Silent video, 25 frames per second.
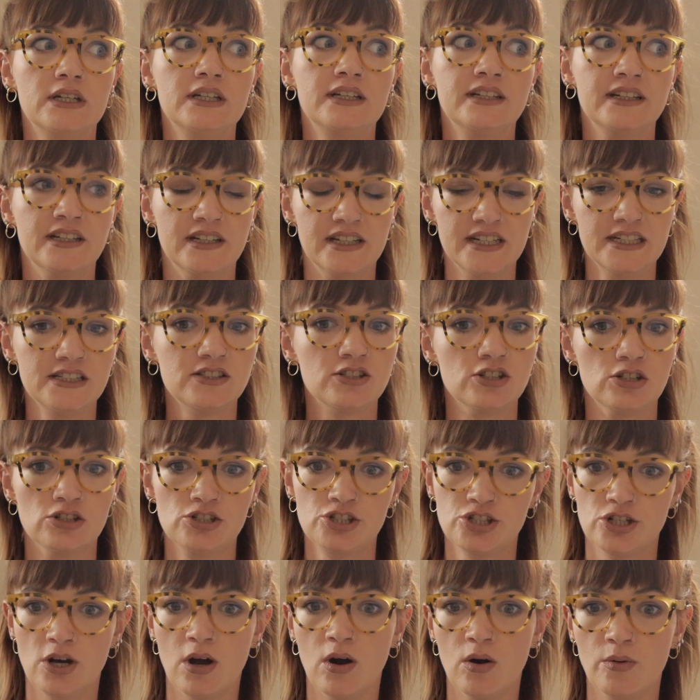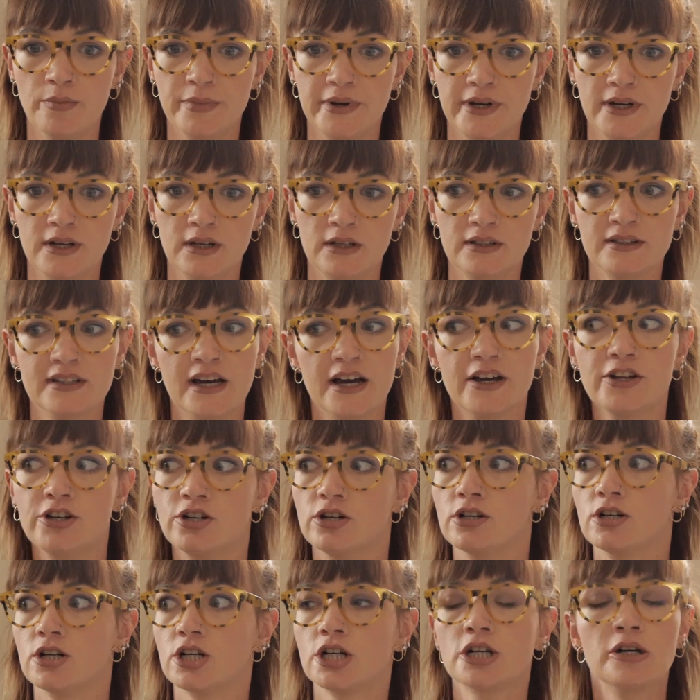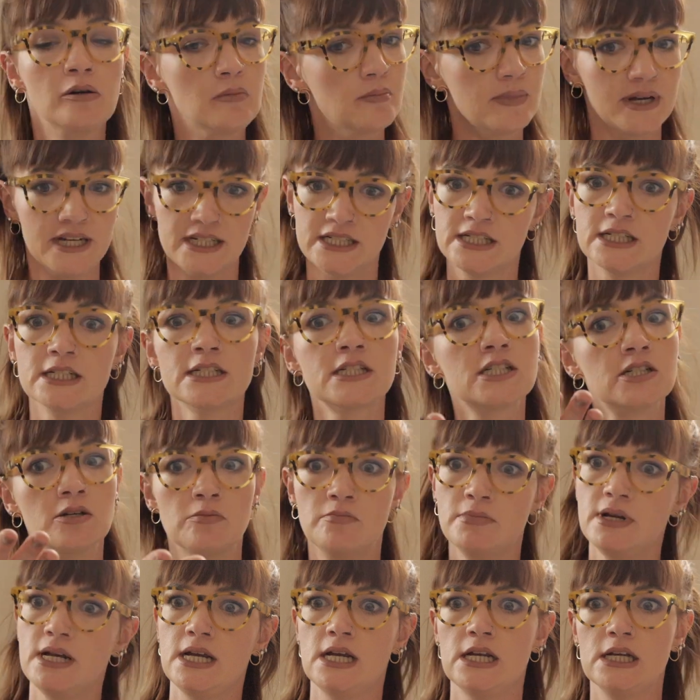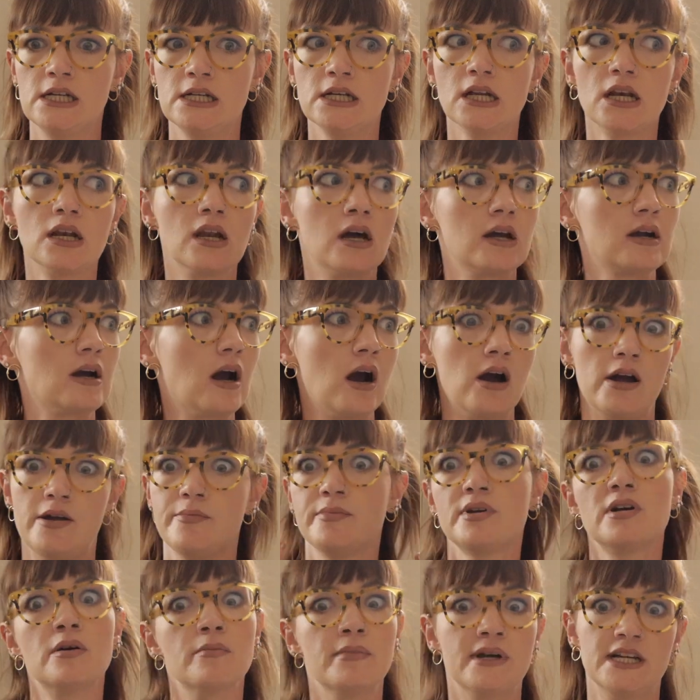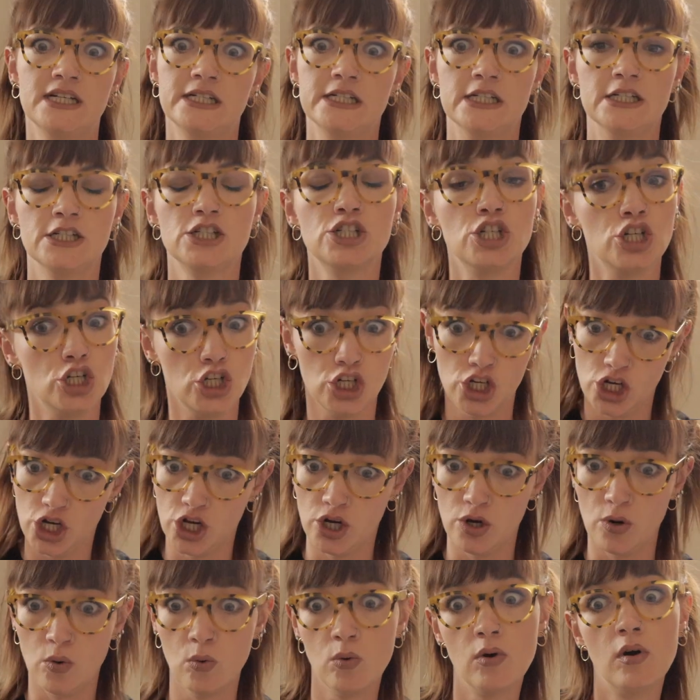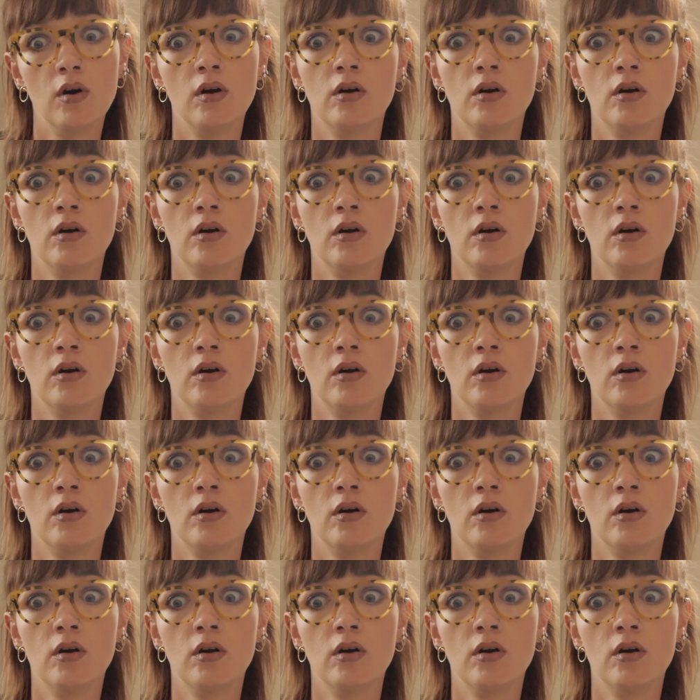You need to show me that you're committed to me like I'm committed to you.